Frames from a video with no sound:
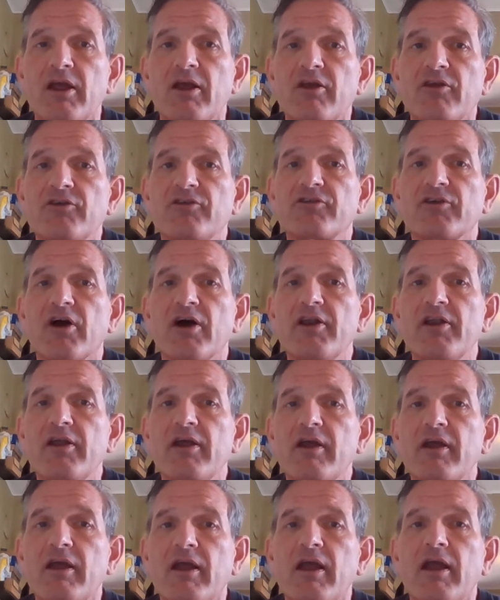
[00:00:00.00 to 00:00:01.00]

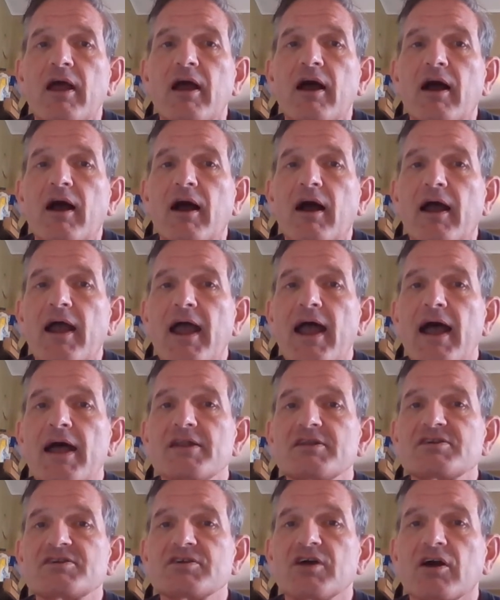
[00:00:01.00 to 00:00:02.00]
Sun, a
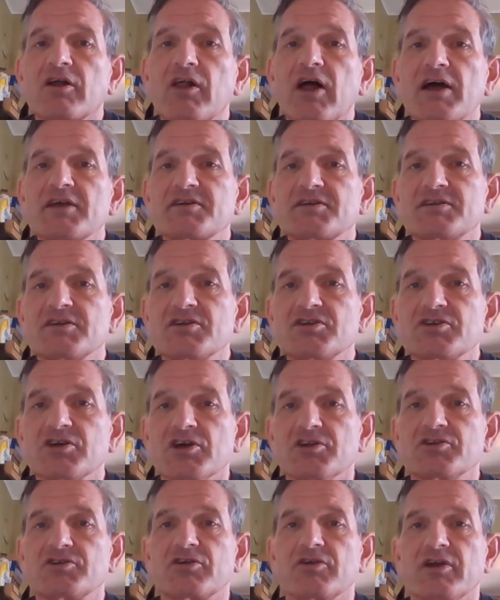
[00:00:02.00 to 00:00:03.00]
hat, sunglasses, and
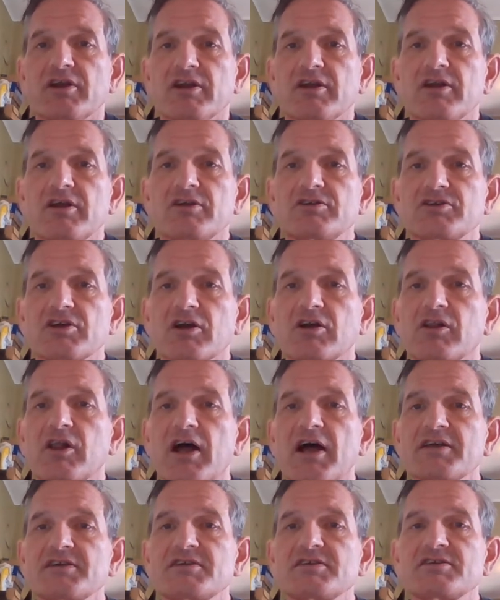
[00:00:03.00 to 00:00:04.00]
sunscreen.
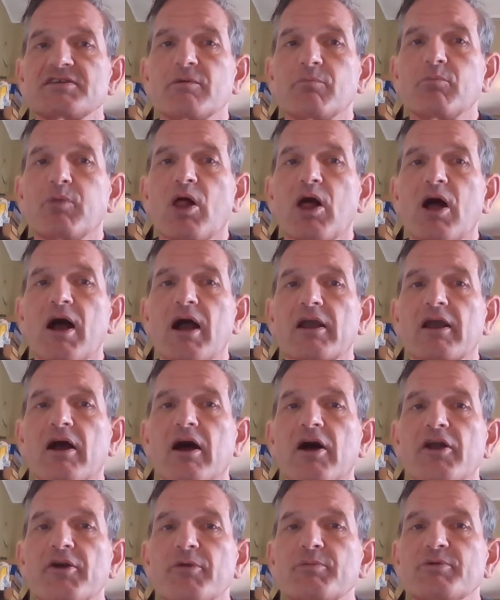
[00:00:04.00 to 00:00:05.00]
Sunglasses that block
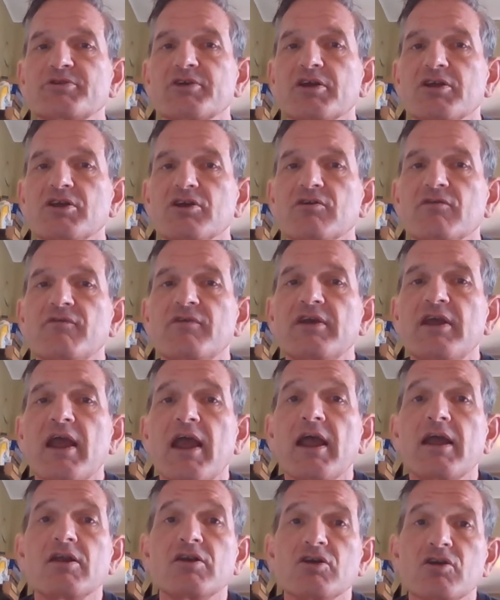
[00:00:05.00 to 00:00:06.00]
100%
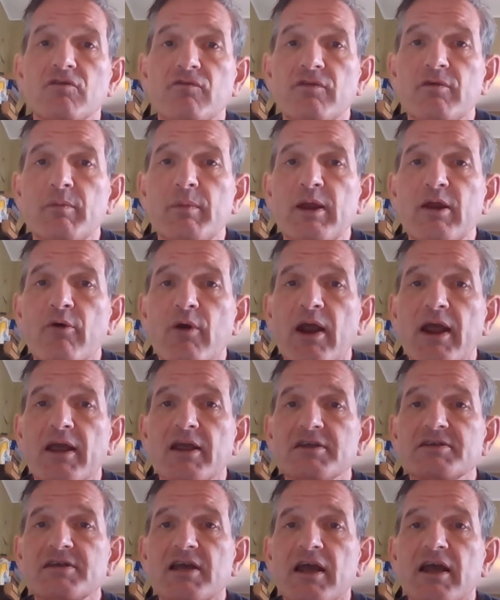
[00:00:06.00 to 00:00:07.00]
UVA and UVB
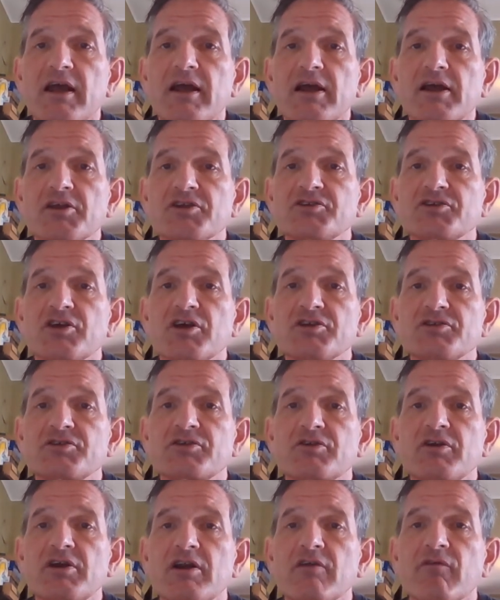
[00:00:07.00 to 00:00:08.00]
rays, and
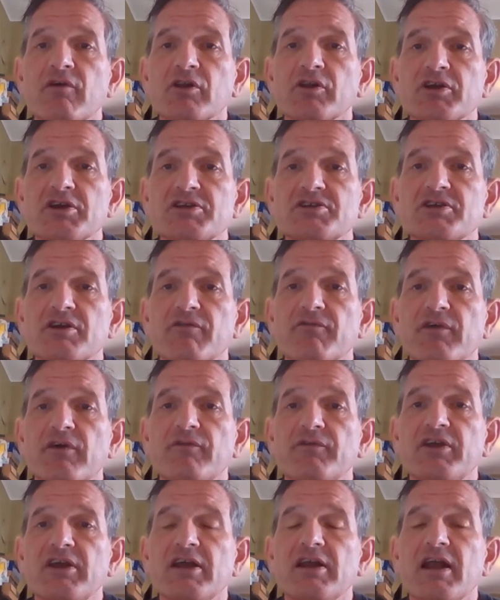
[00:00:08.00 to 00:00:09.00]
sunscreen of at least a
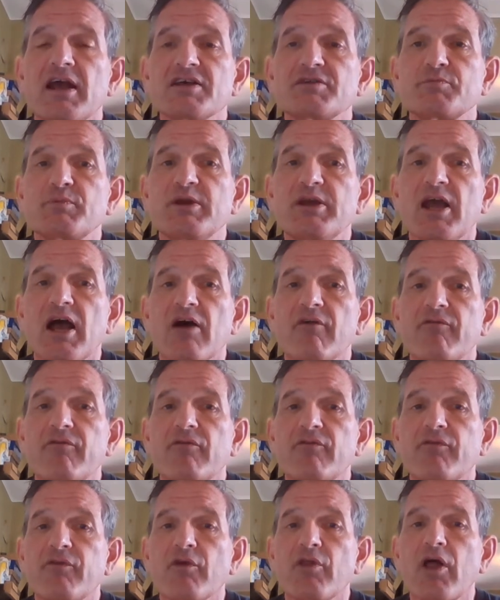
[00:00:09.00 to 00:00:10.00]
15 SPF.
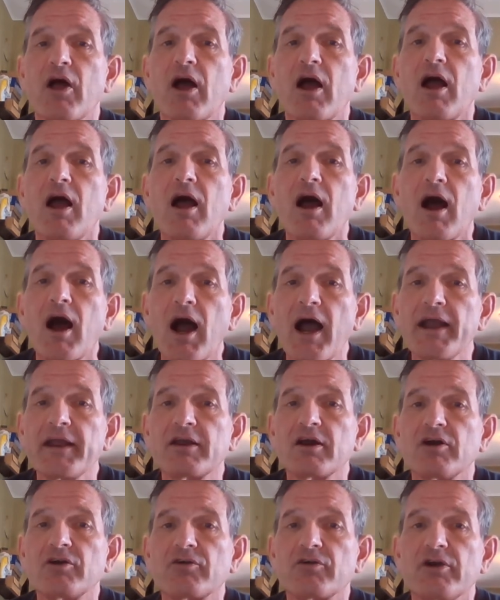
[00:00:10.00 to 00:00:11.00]
For the high
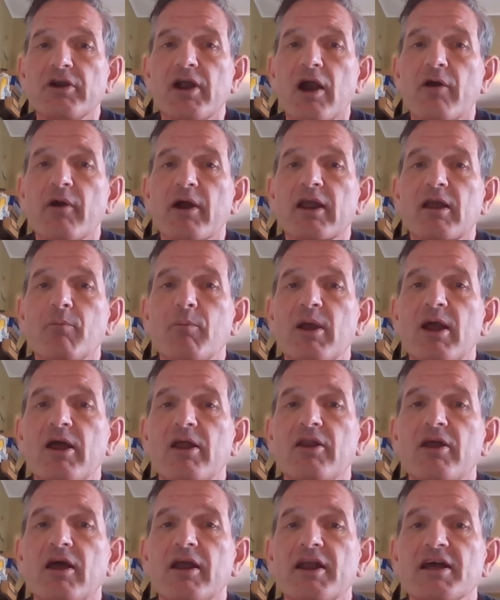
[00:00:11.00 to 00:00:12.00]
country, I
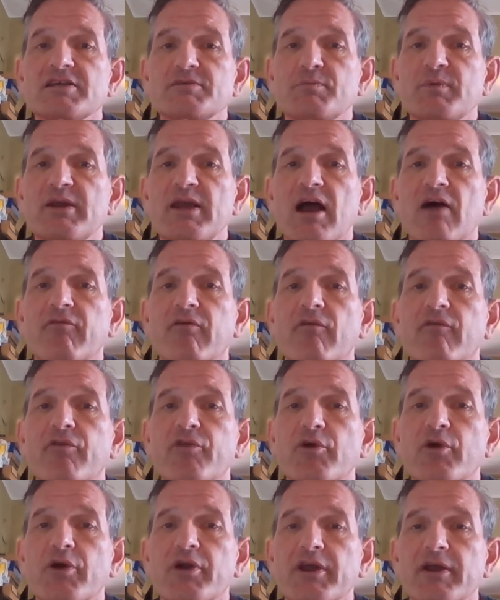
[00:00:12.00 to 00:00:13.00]
recommend an SPF of
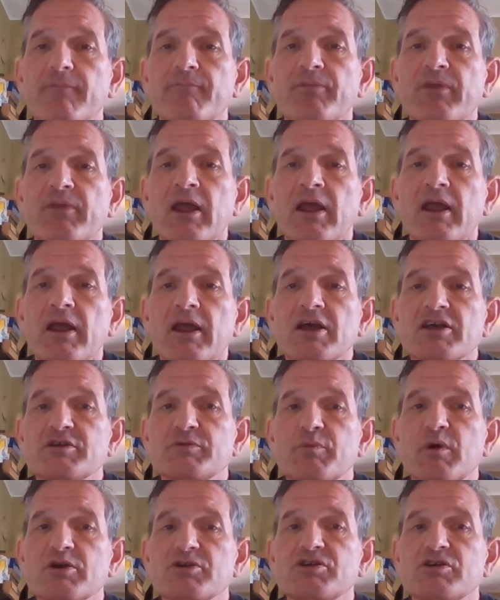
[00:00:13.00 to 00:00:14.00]
30,
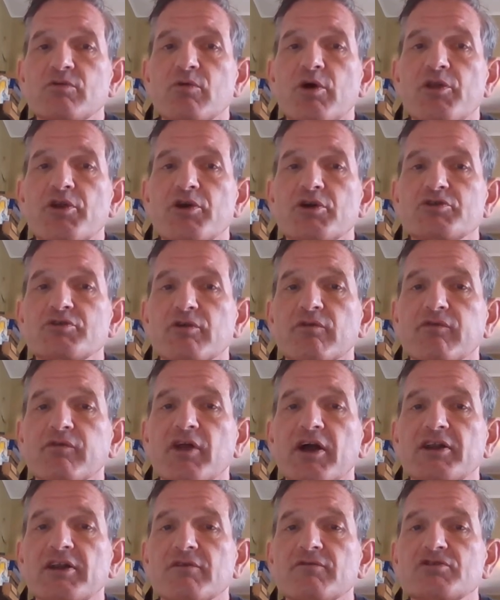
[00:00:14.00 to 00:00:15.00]
especially when there's
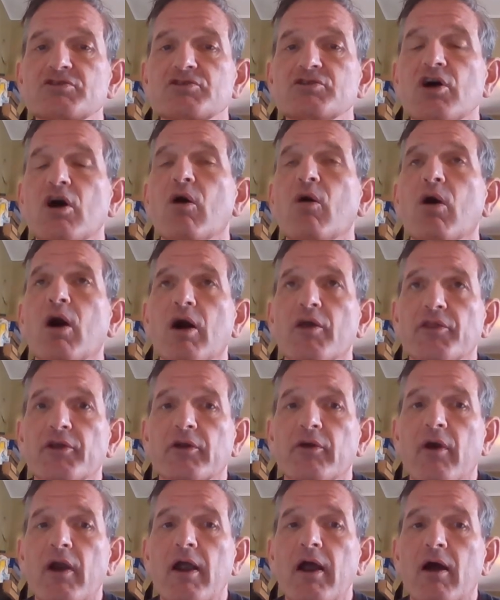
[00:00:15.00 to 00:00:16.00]
reflective snow on the
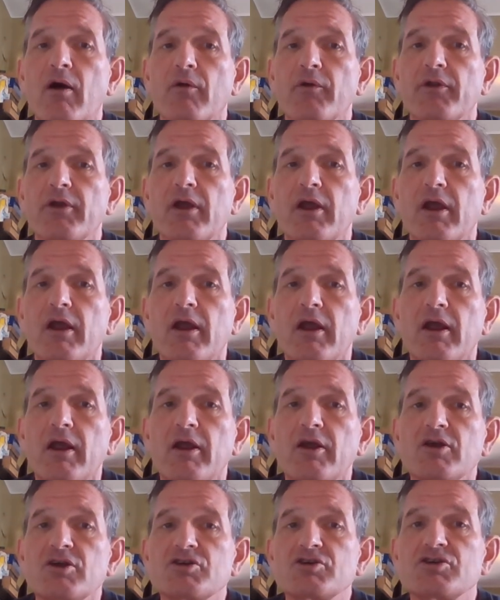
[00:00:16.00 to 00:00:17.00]
ground.
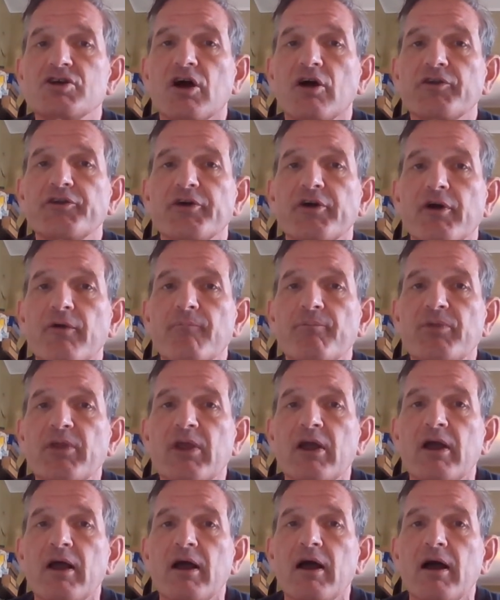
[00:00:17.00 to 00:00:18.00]
Shelter.
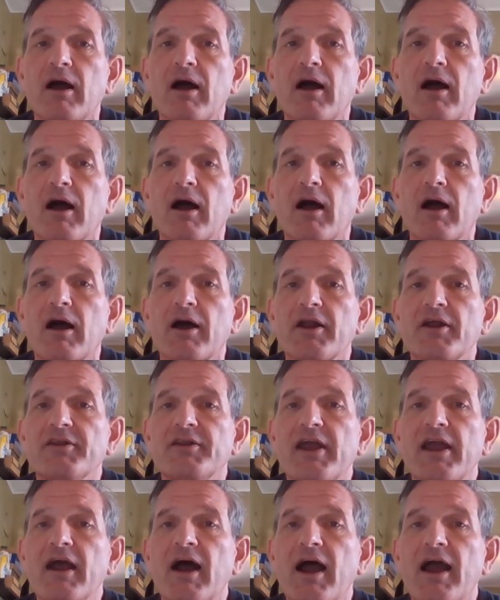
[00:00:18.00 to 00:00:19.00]
On a
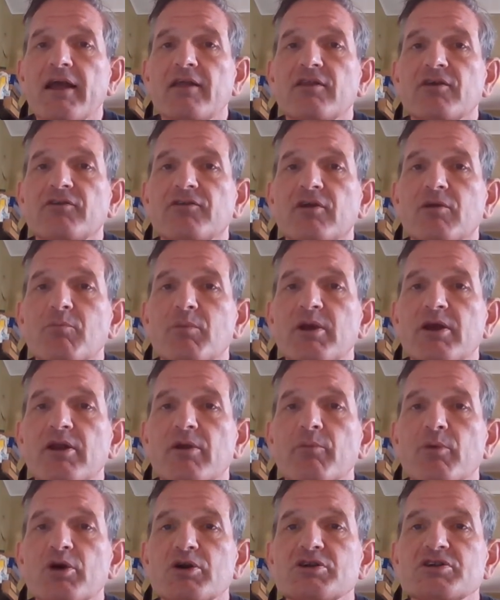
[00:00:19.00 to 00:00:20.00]
day hike, this can be an
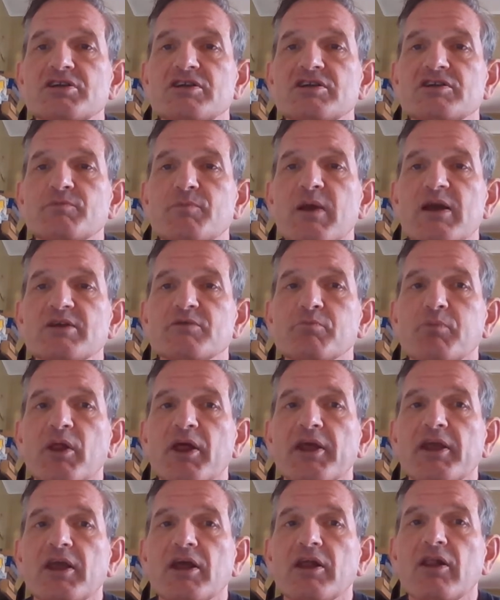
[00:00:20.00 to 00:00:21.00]
emergency space
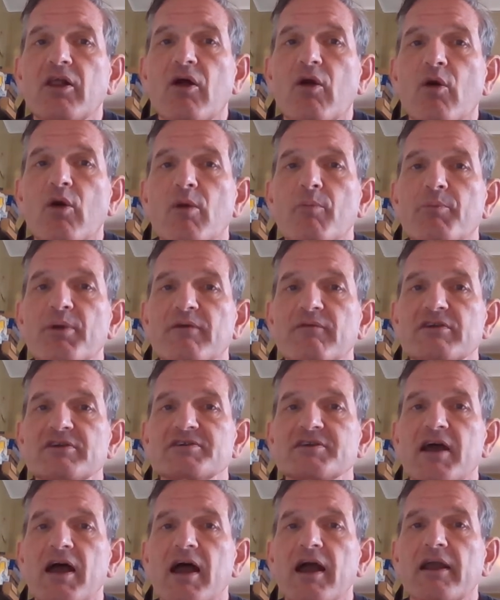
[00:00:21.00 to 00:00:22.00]
blanket or a bivy
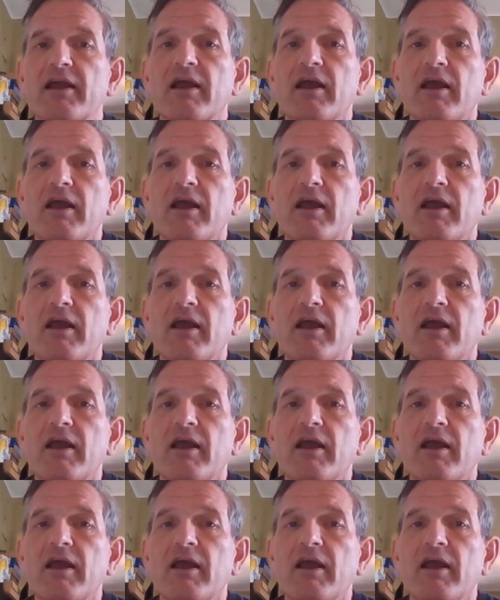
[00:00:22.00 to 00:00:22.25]
sack.